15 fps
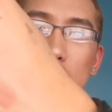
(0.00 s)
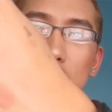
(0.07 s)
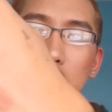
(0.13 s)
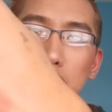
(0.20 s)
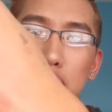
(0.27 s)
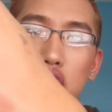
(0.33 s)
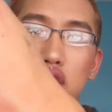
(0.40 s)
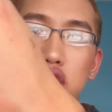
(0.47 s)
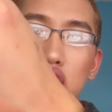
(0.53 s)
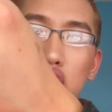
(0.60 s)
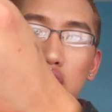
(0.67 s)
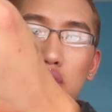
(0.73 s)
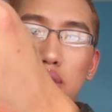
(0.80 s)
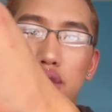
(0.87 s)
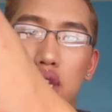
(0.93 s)
like a peachy
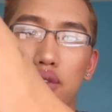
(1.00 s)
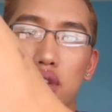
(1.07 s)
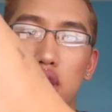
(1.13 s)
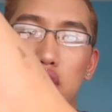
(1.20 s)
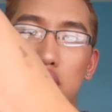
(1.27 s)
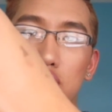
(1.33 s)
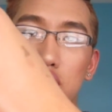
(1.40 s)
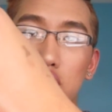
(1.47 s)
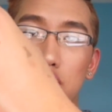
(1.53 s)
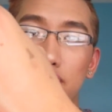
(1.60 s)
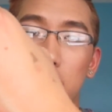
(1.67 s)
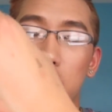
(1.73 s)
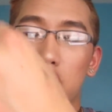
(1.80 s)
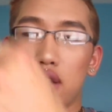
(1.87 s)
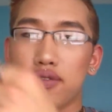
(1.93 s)
nude, which I really don't do
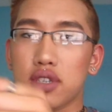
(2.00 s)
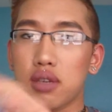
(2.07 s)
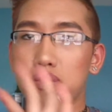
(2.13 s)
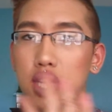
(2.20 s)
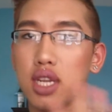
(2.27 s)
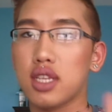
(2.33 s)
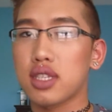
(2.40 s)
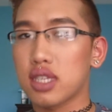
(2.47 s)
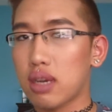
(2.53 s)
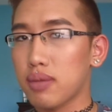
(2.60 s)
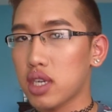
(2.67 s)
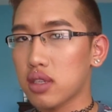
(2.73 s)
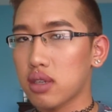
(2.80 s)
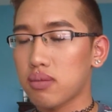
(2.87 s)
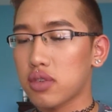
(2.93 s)
very often, but it's
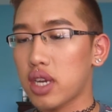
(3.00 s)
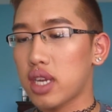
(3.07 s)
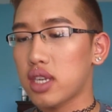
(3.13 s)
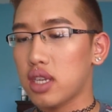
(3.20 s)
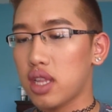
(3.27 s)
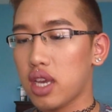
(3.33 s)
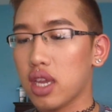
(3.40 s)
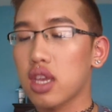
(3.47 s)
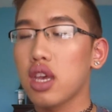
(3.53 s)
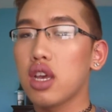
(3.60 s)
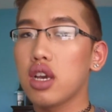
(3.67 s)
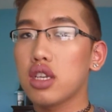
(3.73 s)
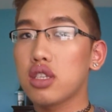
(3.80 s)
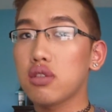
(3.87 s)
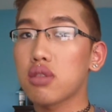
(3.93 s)
summer, so I'm trying to, like,
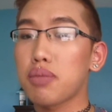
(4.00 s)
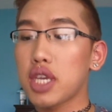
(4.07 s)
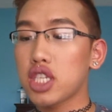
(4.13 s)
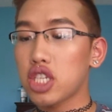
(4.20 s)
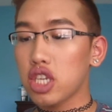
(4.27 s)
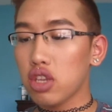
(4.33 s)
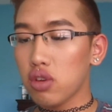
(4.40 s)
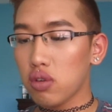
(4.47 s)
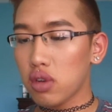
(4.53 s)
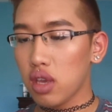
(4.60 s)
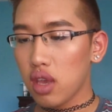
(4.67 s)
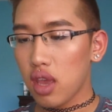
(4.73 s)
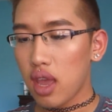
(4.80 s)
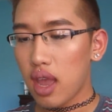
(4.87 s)
do the peachy nude.